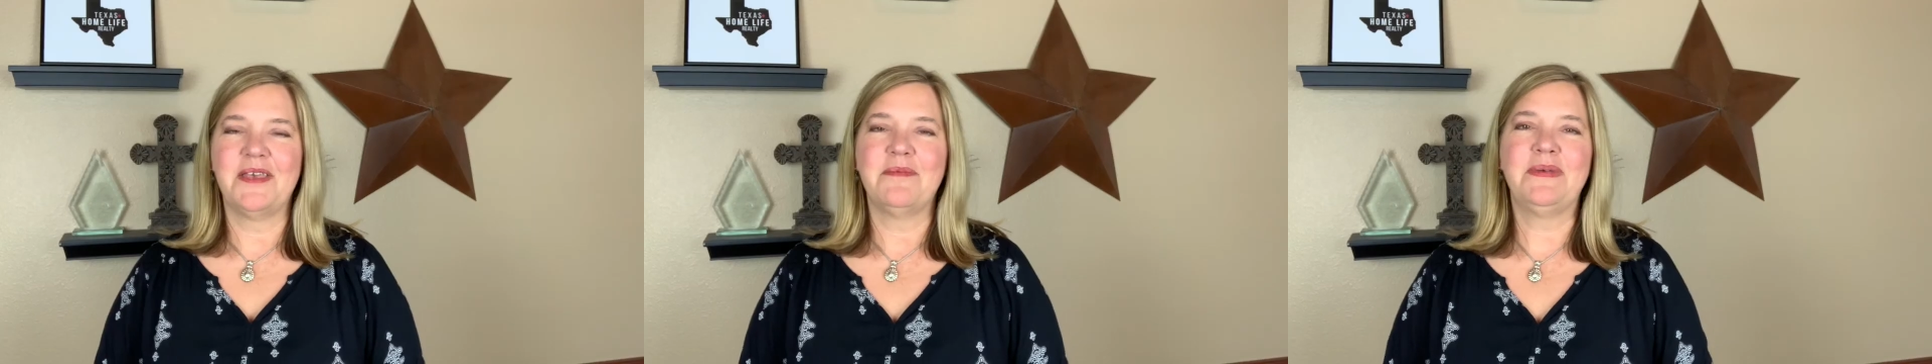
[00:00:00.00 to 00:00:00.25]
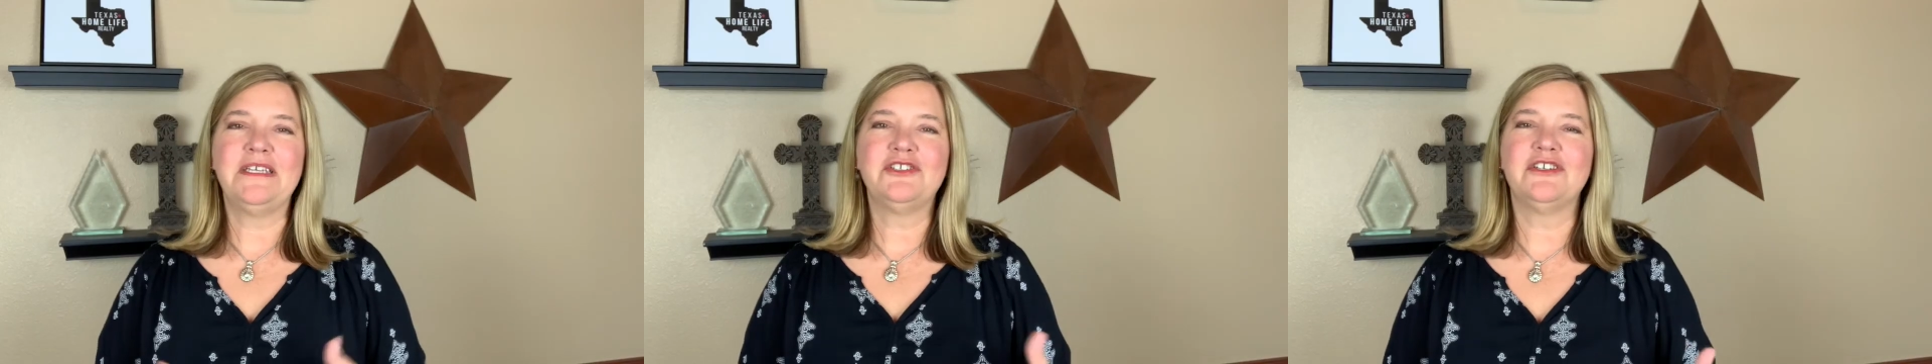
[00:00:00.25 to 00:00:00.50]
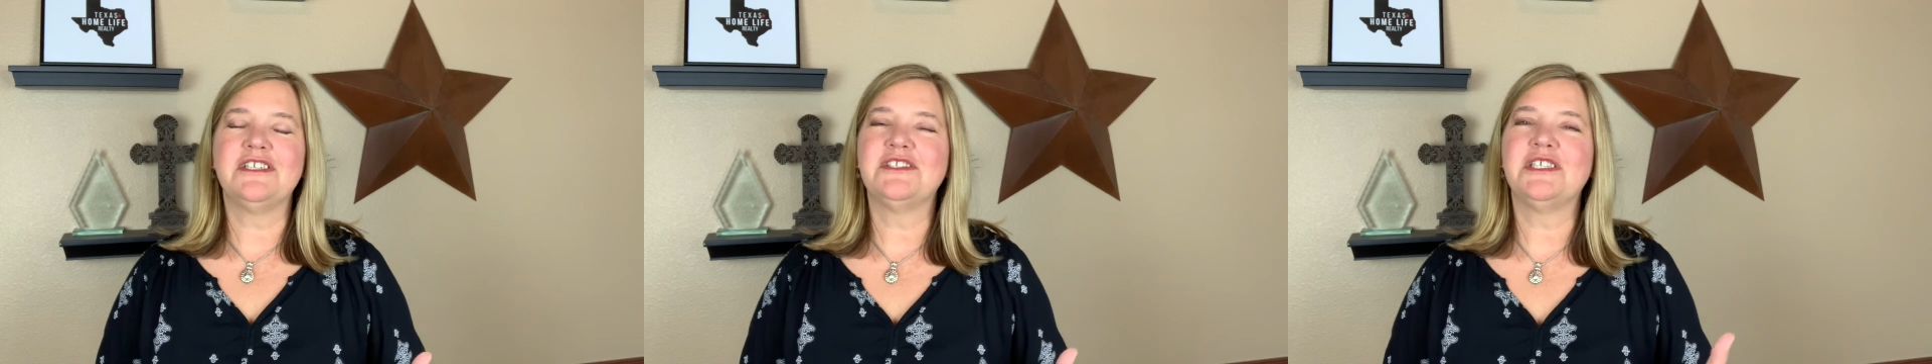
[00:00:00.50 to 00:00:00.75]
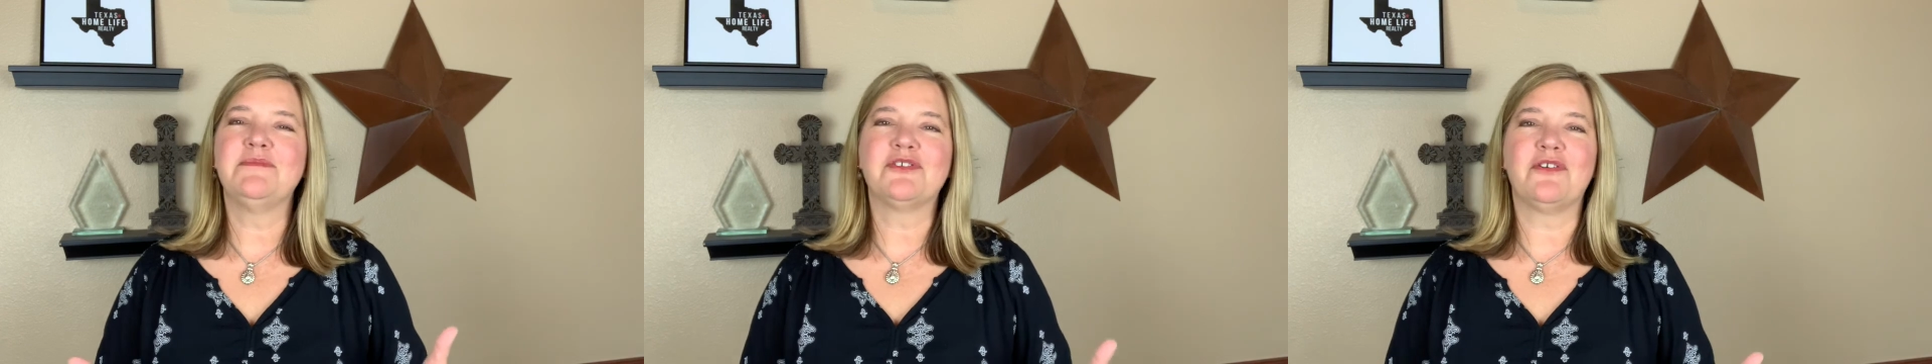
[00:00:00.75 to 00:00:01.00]
Be sure to
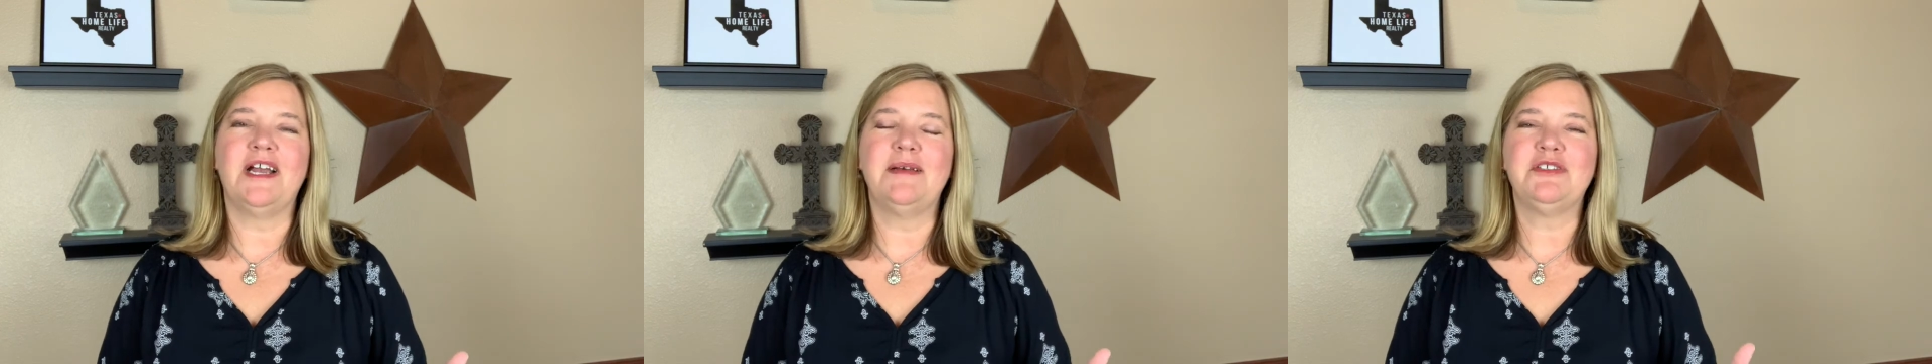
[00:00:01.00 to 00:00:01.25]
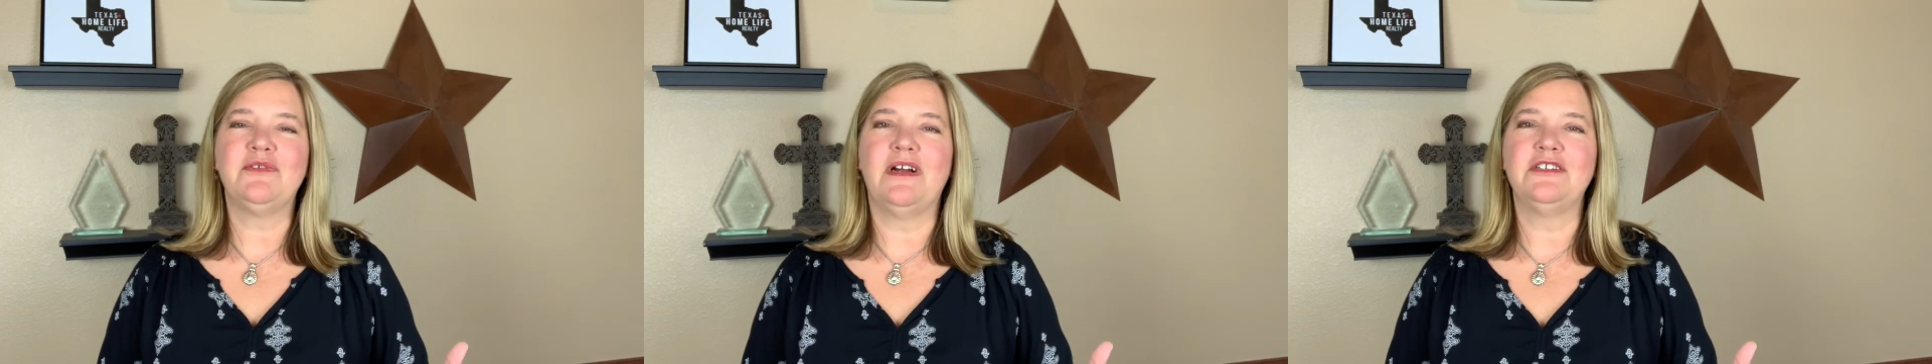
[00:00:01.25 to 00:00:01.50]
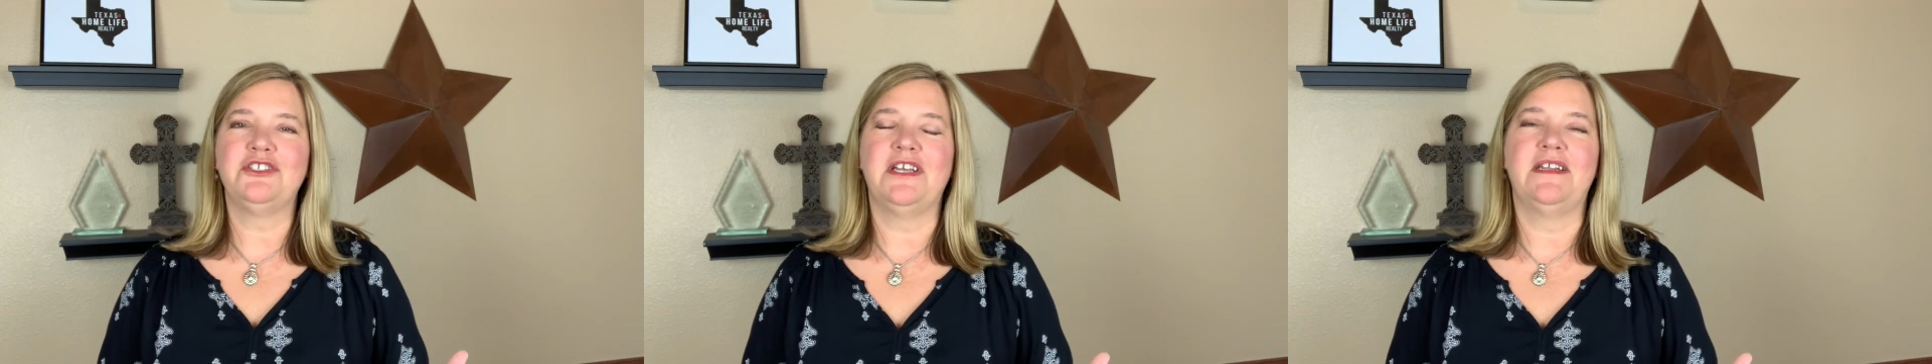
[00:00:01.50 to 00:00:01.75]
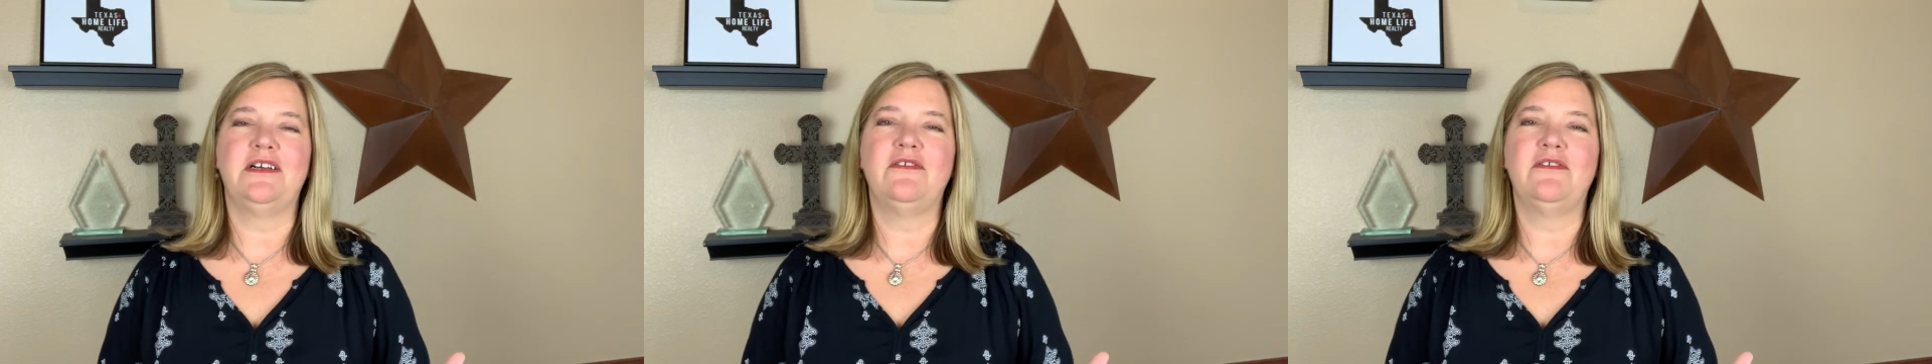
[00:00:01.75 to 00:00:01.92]
subscribe to our channel